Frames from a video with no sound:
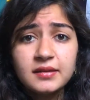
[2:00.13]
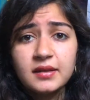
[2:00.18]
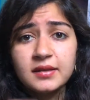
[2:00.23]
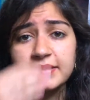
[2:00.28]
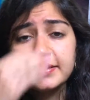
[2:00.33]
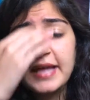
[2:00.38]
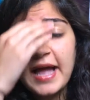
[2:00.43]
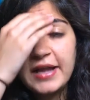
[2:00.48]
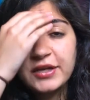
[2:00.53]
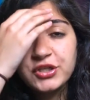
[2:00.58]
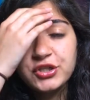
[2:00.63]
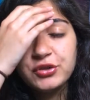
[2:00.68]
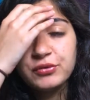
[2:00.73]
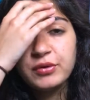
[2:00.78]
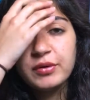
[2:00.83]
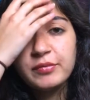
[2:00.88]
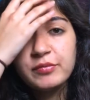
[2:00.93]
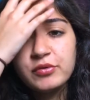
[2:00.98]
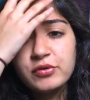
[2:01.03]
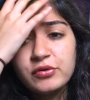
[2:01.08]
the statue
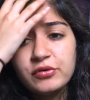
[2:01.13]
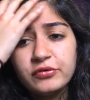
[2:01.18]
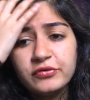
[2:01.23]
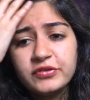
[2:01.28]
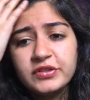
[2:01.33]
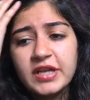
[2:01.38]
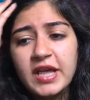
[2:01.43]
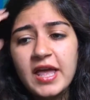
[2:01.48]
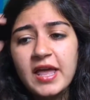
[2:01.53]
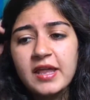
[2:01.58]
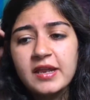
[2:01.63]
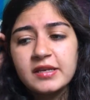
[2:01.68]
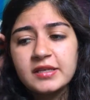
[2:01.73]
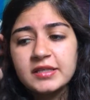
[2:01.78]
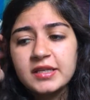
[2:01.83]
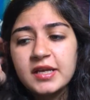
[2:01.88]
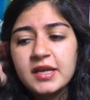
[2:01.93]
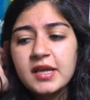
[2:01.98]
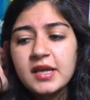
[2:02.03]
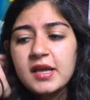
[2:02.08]
removed,
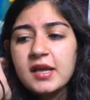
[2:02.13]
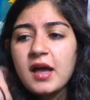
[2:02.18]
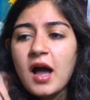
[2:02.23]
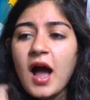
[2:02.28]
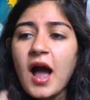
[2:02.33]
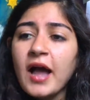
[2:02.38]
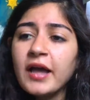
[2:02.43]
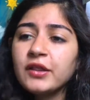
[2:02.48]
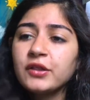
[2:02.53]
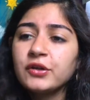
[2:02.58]
and I